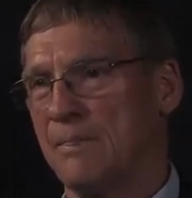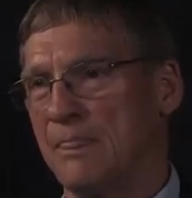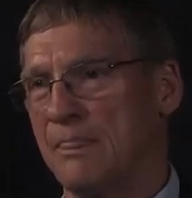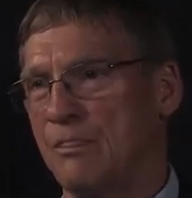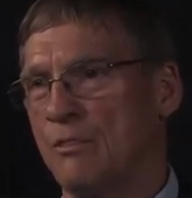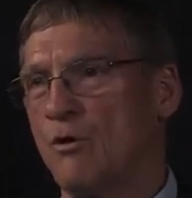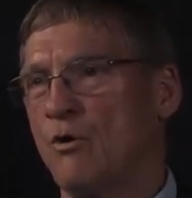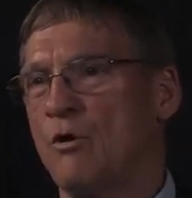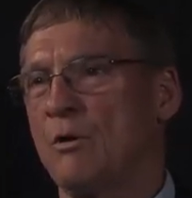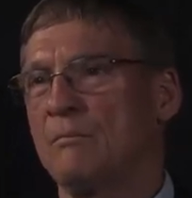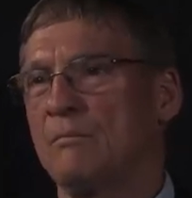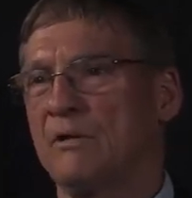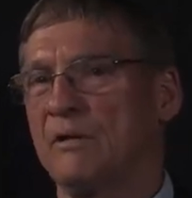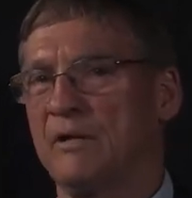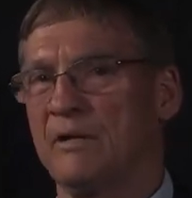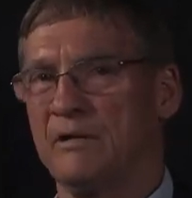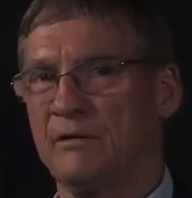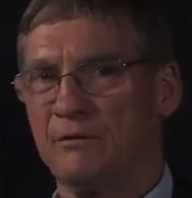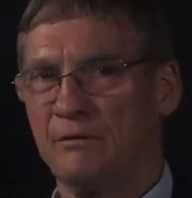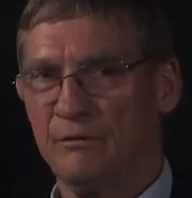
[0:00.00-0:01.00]

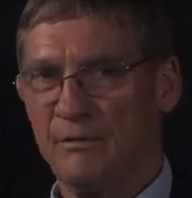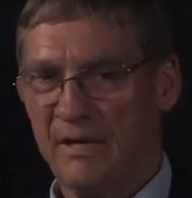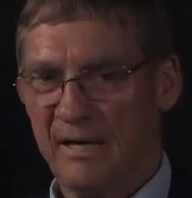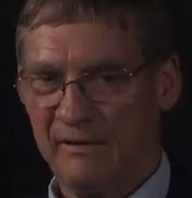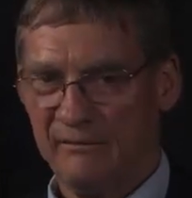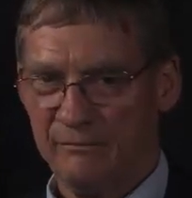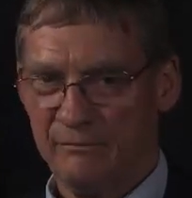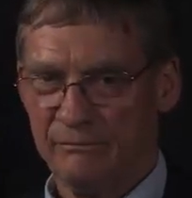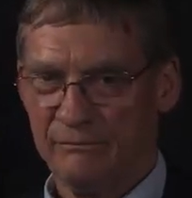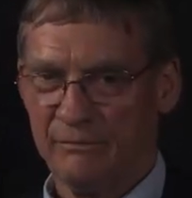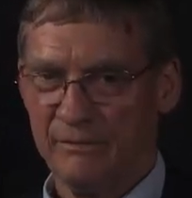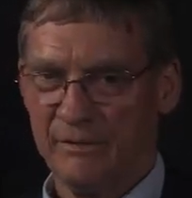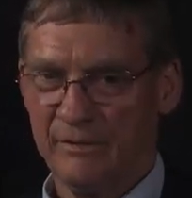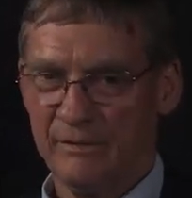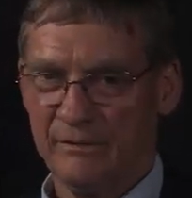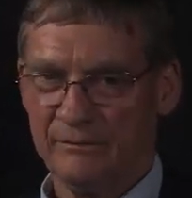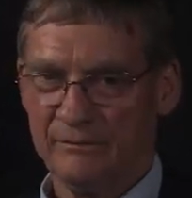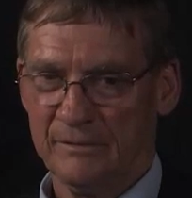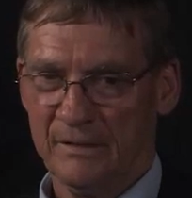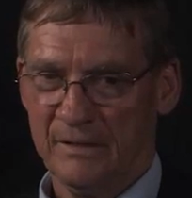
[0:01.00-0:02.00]
Normally, you have uh,
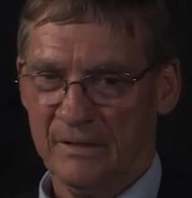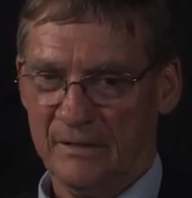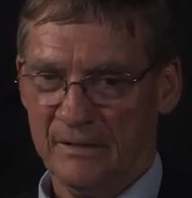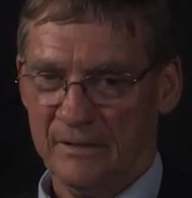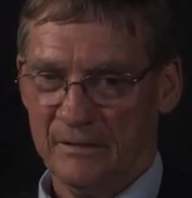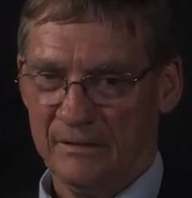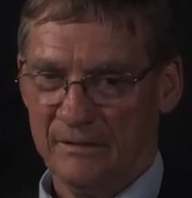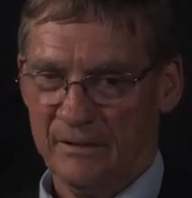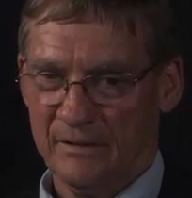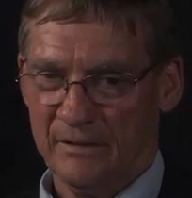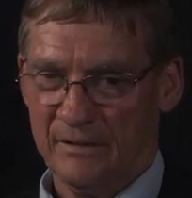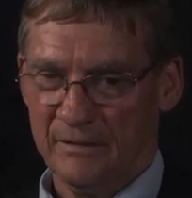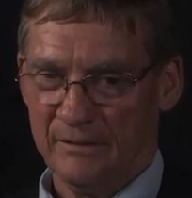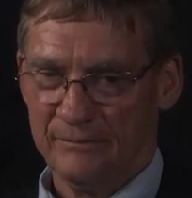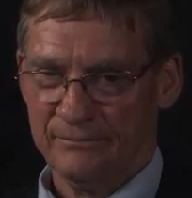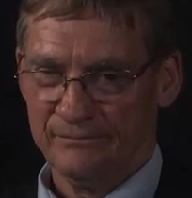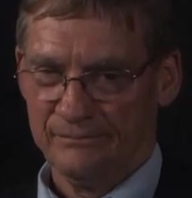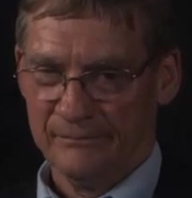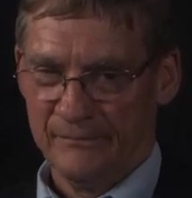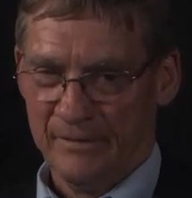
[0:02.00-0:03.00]
the uh,
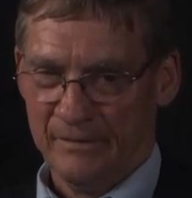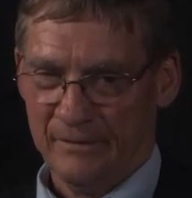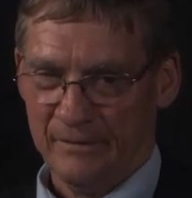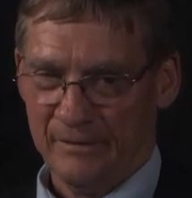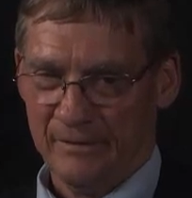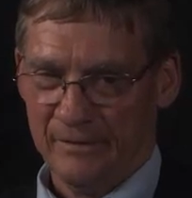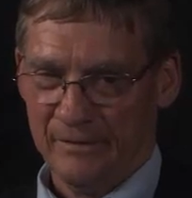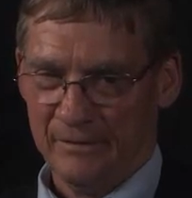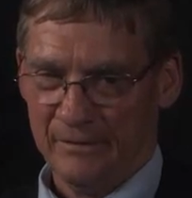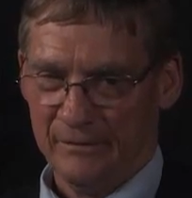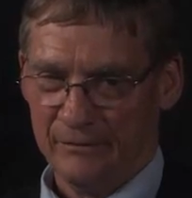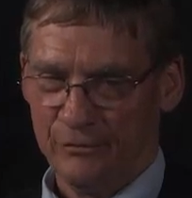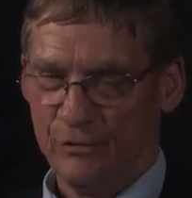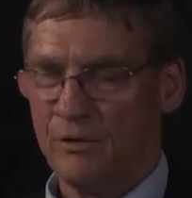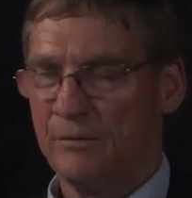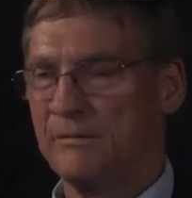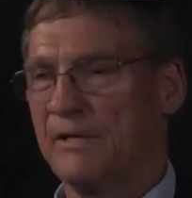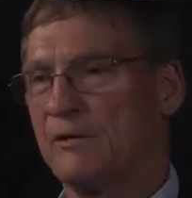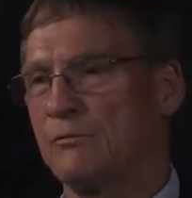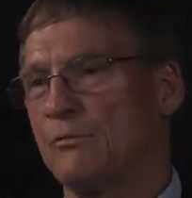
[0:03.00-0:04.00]

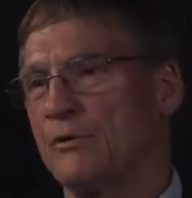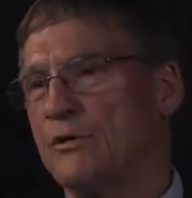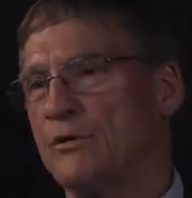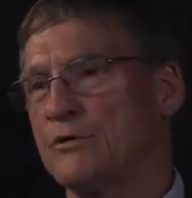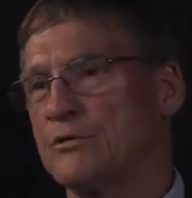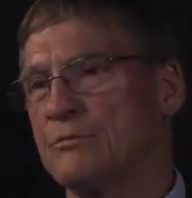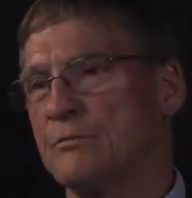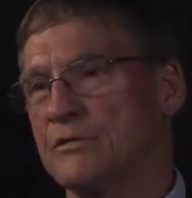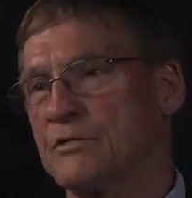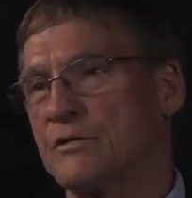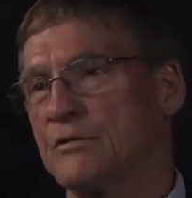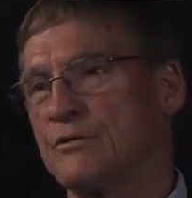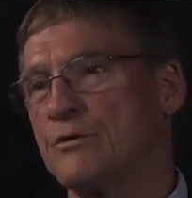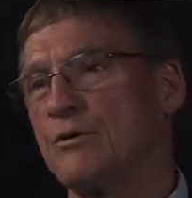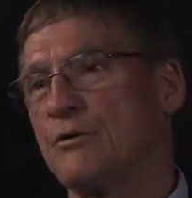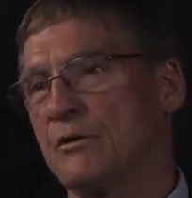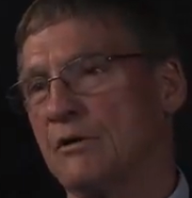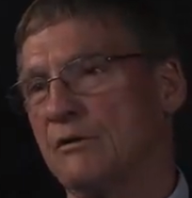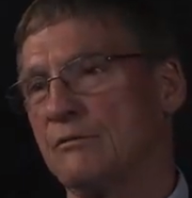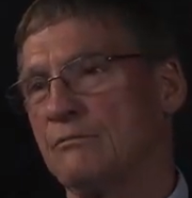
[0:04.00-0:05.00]
term that we used was a
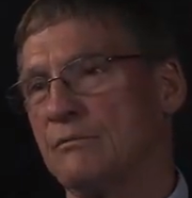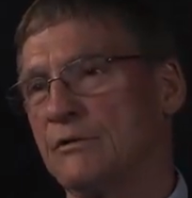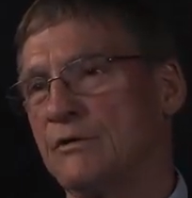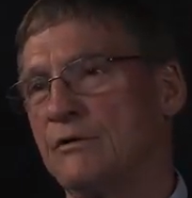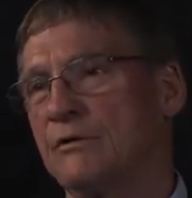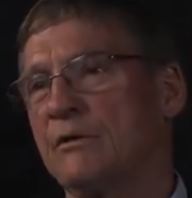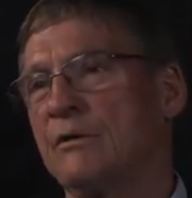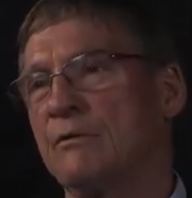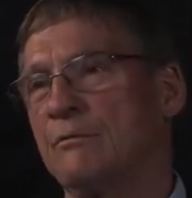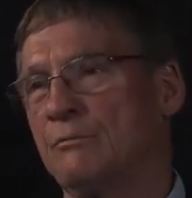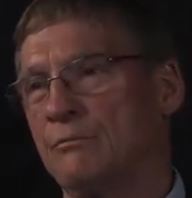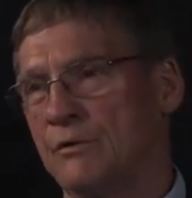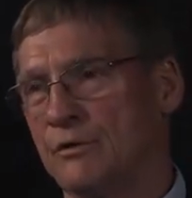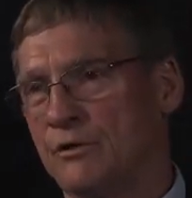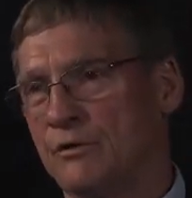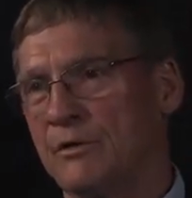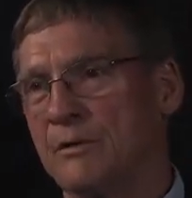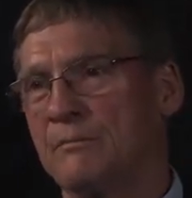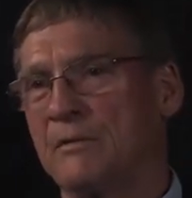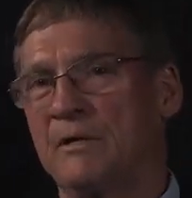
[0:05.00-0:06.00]
turtle. When you when
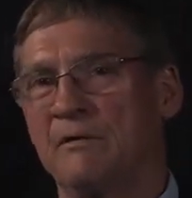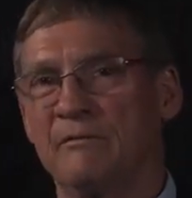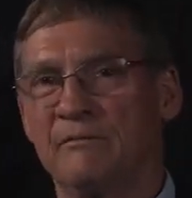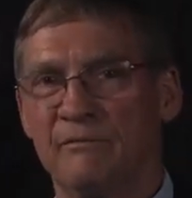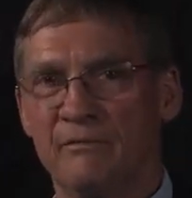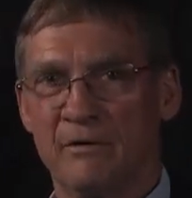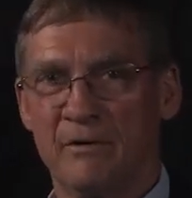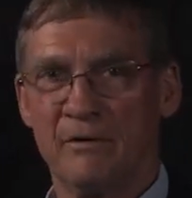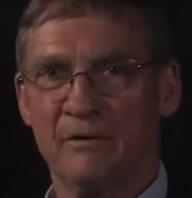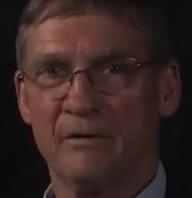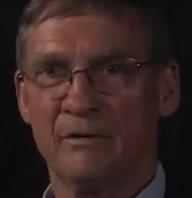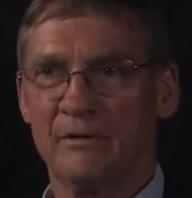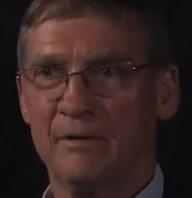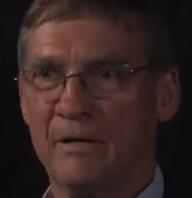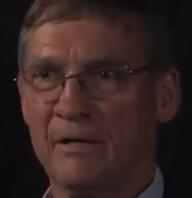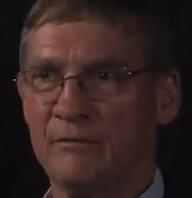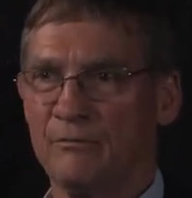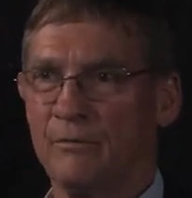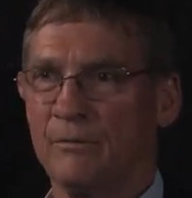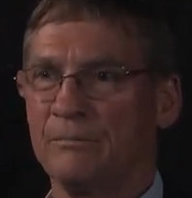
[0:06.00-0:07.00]
you come in uh,
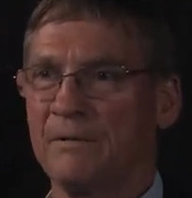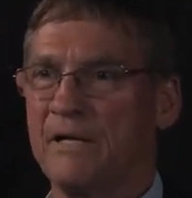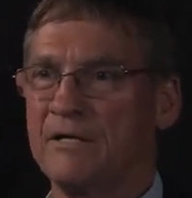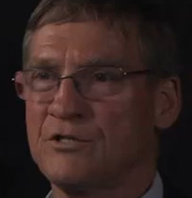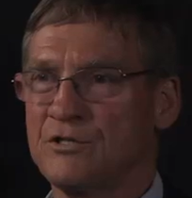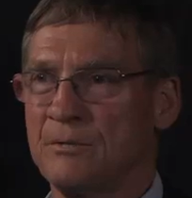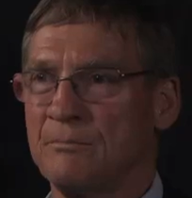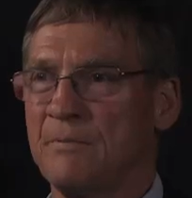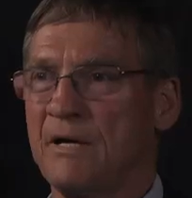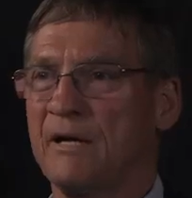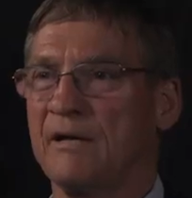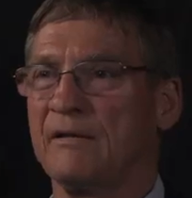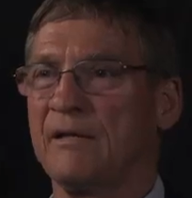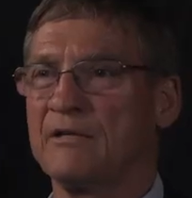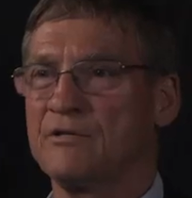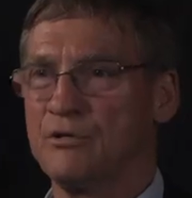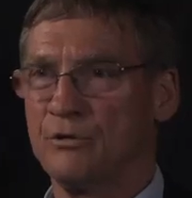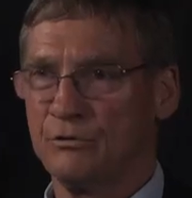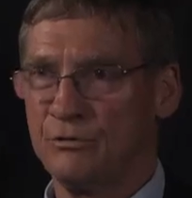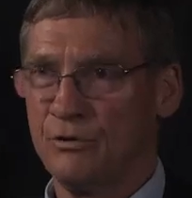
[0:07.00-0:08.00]
and replace somebody,
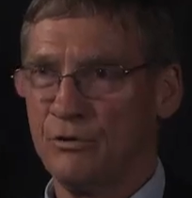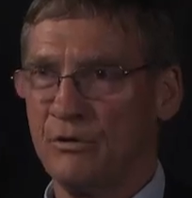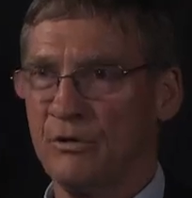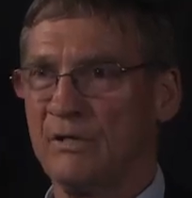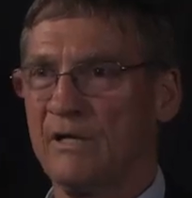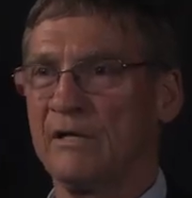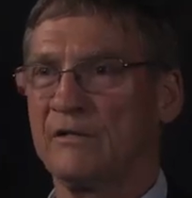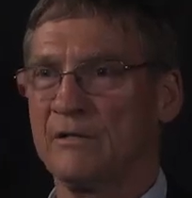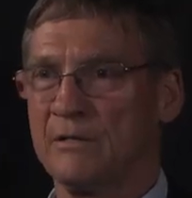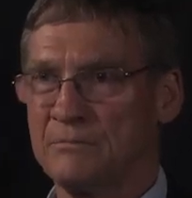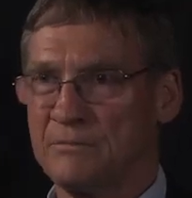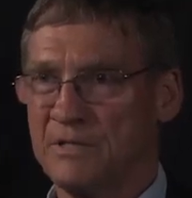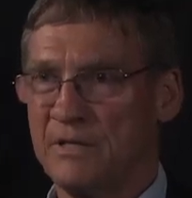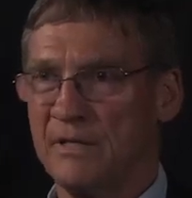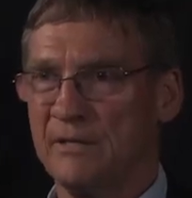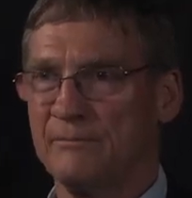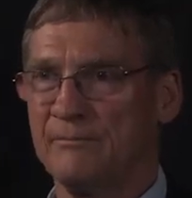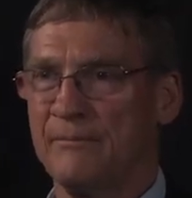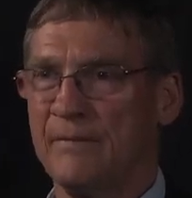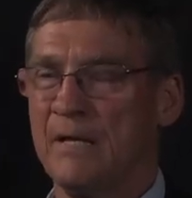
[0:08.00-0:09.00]
that's your turtle that comes
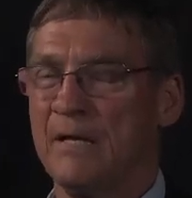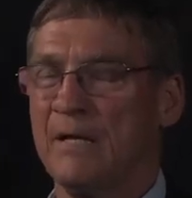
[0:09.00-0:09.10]
in.